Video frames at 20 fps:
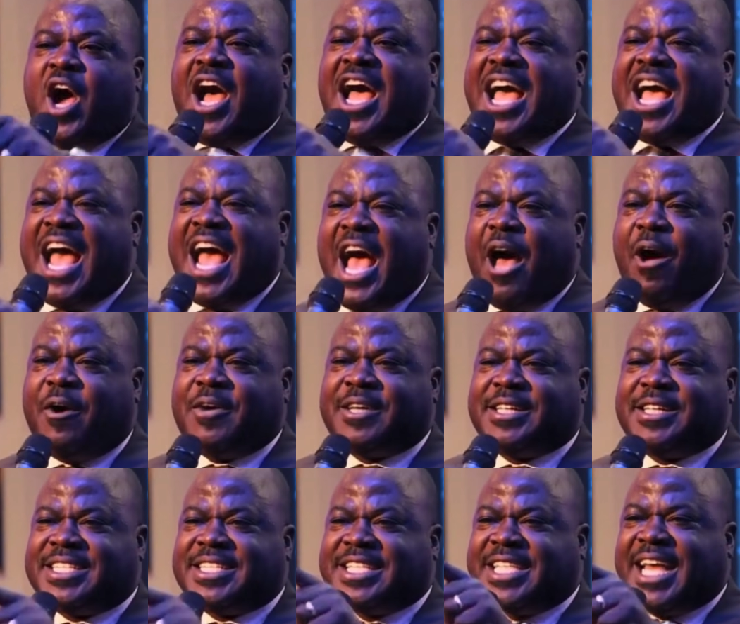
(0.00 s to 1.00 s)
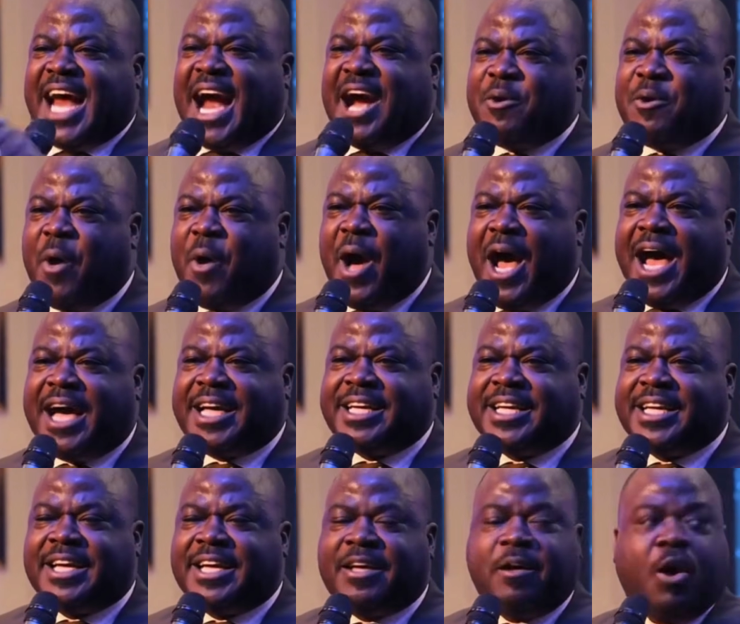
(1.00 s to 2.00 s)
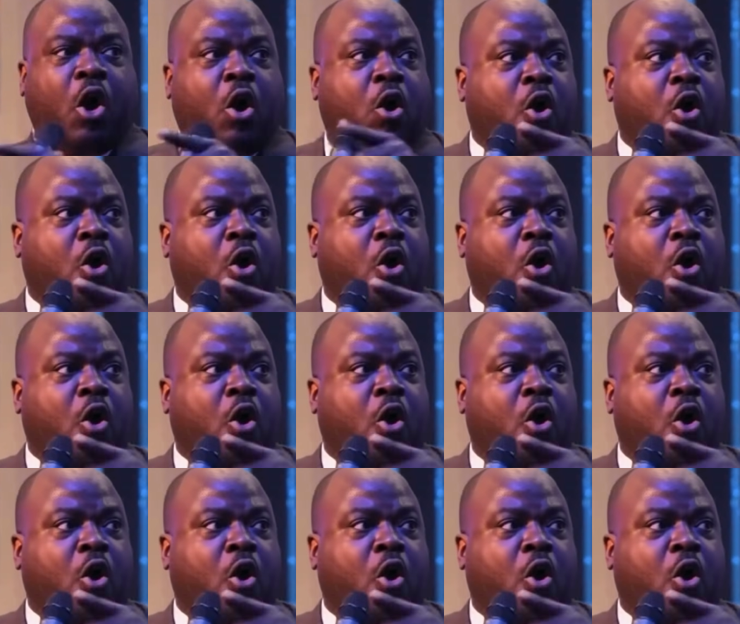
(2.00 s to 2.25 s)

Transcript: scale of globe. It's just an African thing to